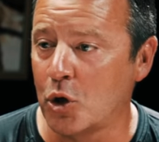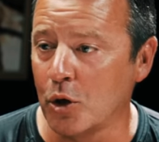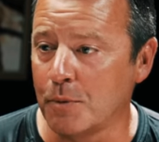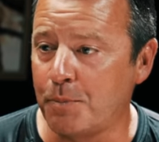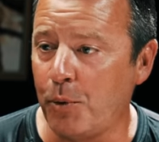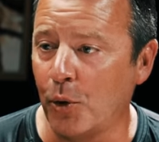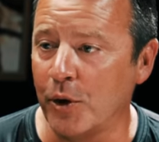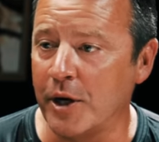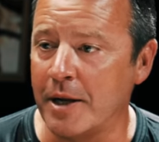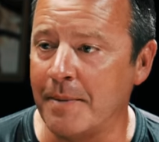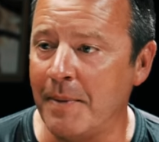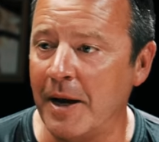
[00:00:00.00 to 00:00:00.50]
a good
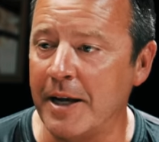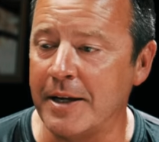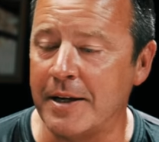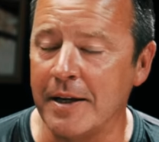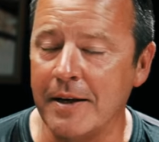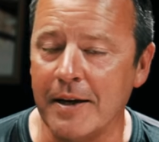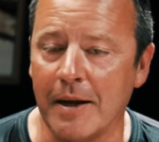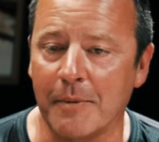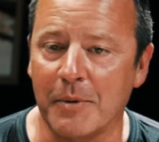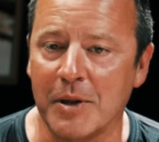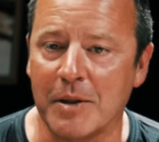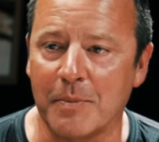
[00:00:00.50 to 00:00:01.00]
point that you made,
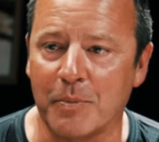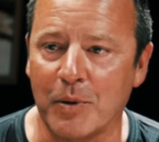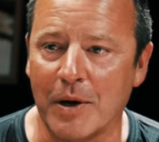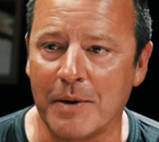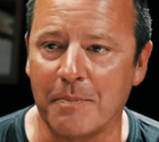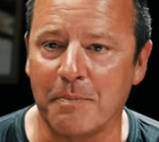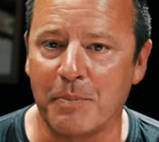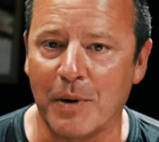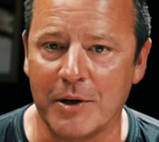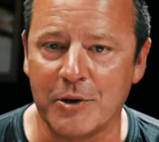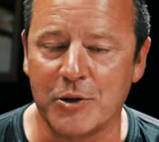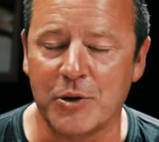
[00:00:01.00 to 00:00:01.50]
isn't it, with the
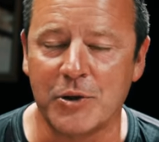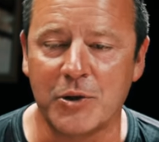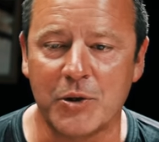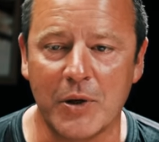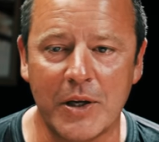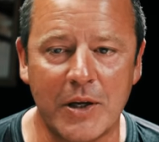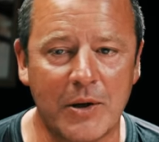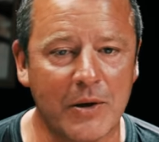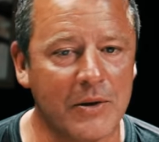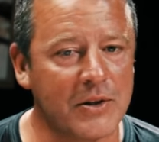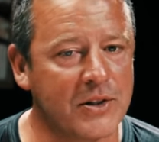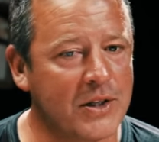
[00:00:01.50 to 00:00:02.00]
predatory
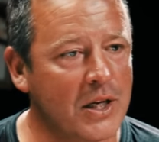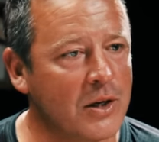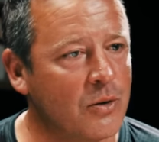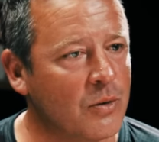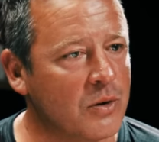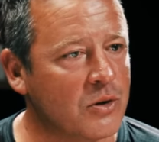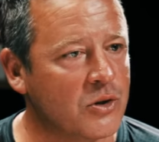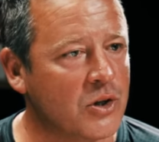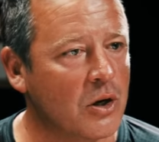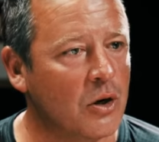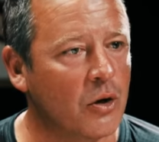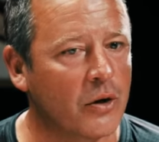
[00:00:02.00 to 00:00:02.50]
sequence
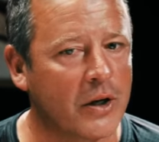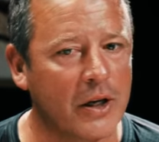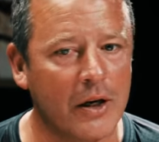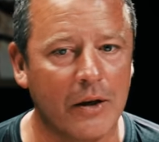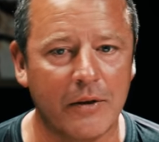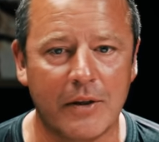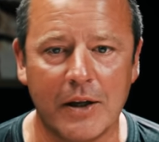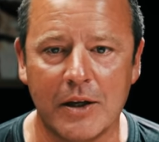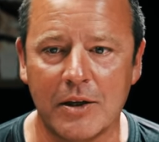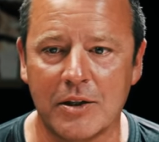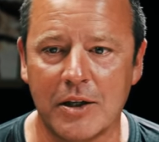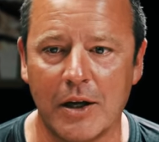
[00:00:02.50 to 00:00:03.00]
and looking
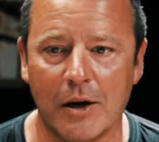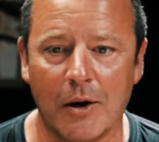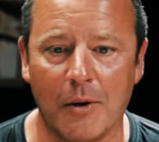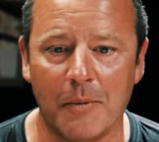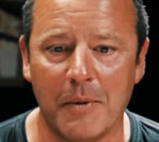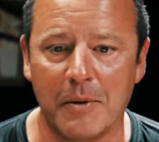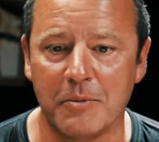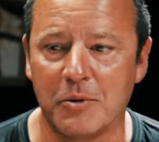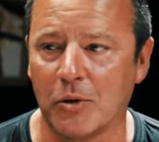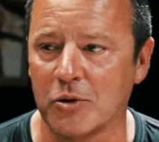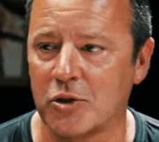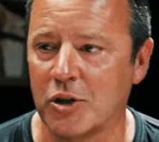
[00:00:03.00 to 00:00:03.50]
at things, you
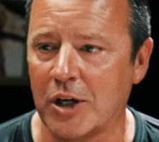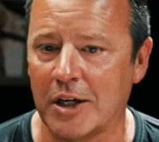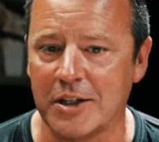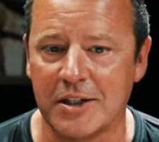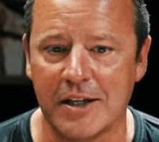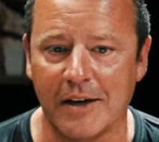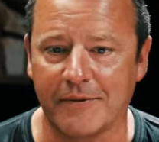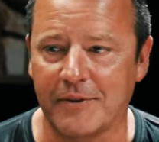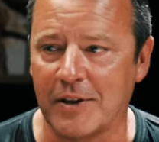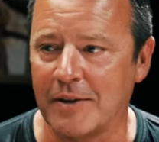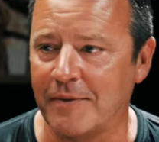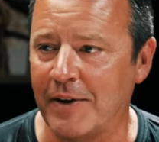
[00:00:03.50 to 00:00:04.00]
know, dogs
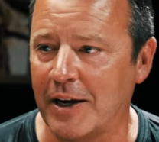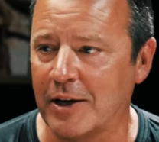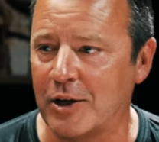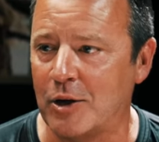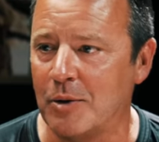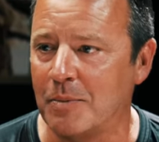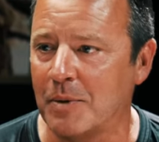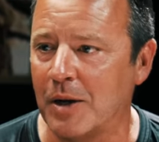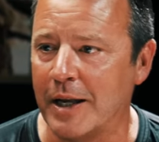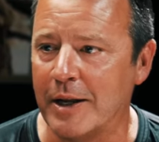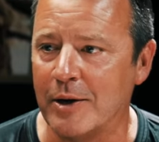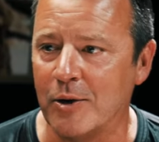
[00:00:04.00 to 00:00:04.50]
chasing after the
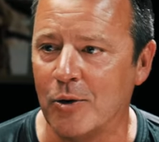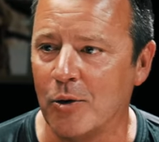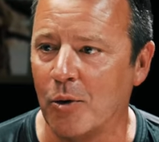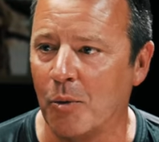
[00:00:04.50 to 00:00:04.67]
vacuum cleaner